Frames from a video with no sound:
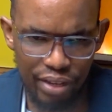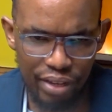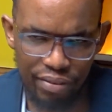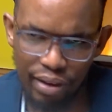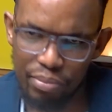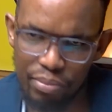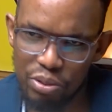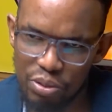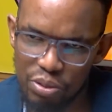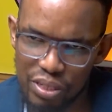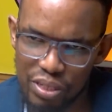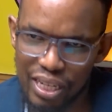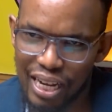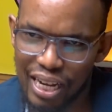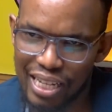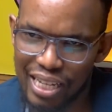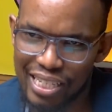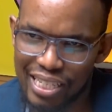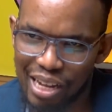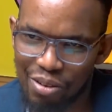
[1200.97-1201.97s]
I'm choosing a
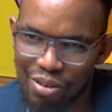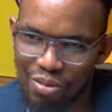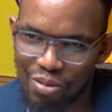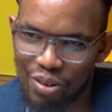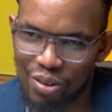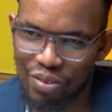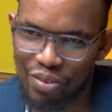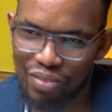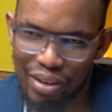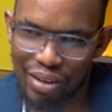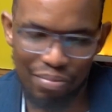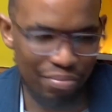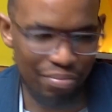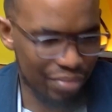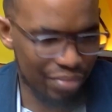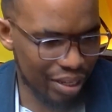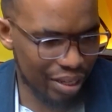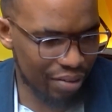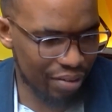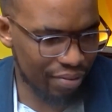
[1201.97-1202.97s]
Sacco,
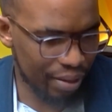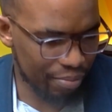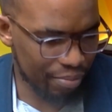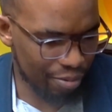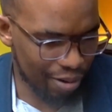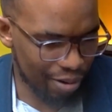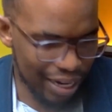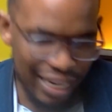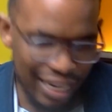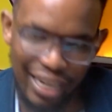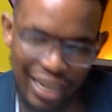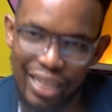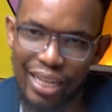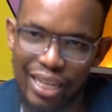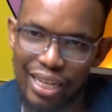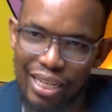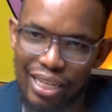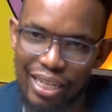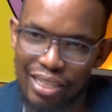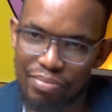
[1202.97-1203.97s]
if I'm wondering,
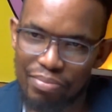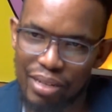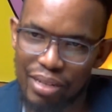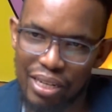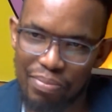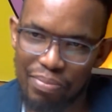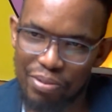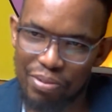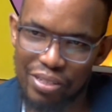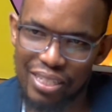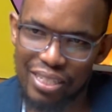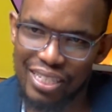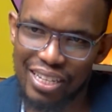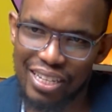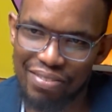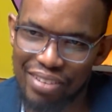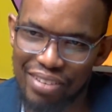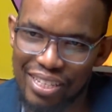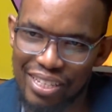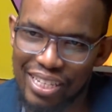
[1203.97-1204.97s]
is my deposit safe
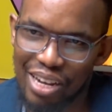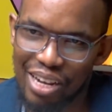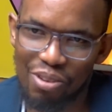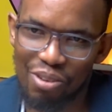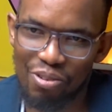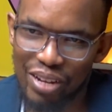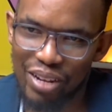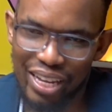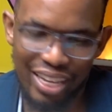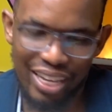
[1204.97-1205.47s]
in Sacco A?